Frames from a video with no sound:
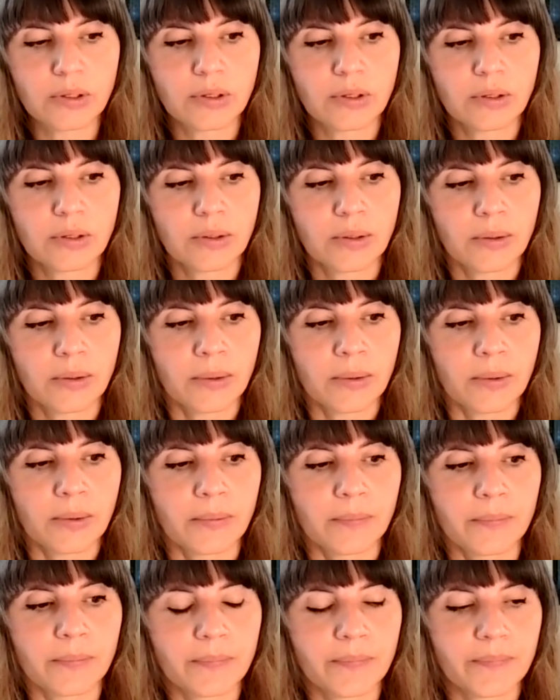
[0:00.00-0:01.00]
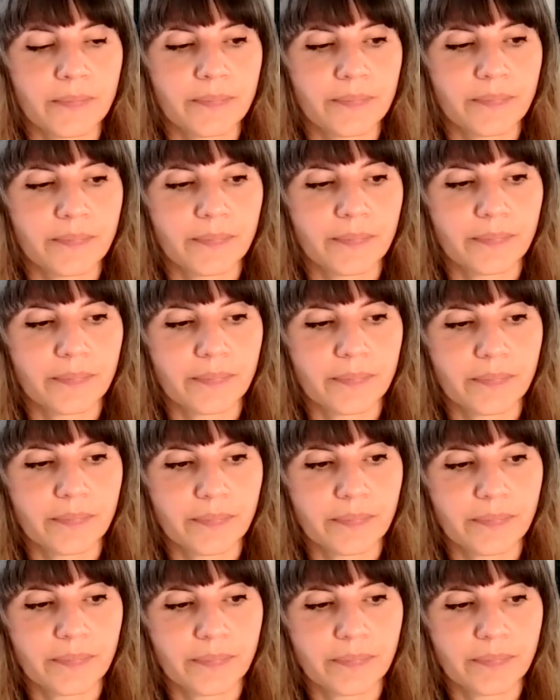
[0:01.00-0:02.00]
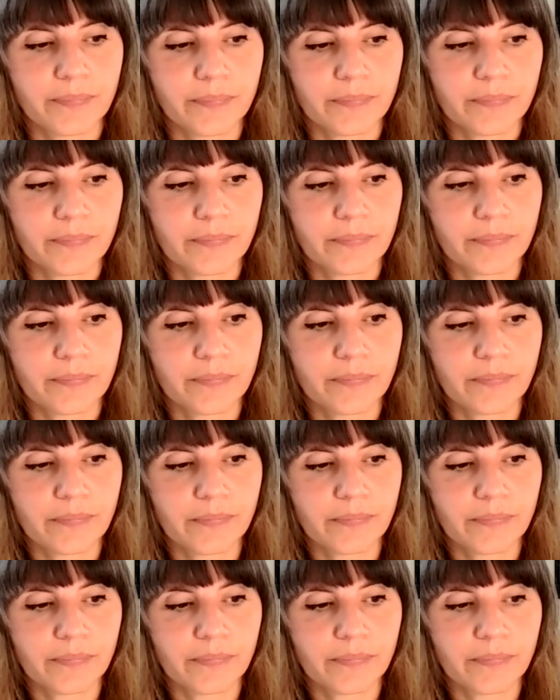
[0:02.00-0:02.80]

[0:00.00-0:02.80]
No one is speaking in this clip.